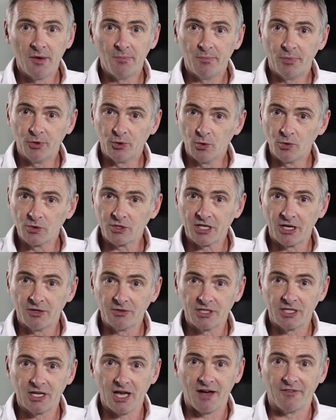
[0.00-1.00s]
but also
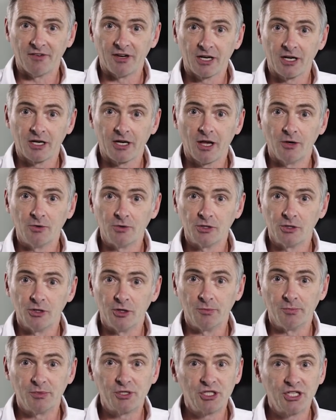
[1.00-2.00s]
to cover
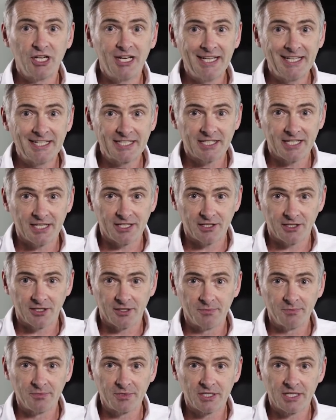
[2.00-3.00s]
closed-loop chilling
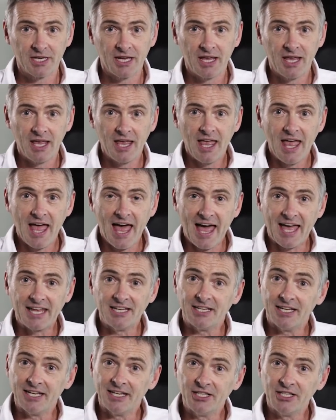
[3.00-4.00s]
systems. And in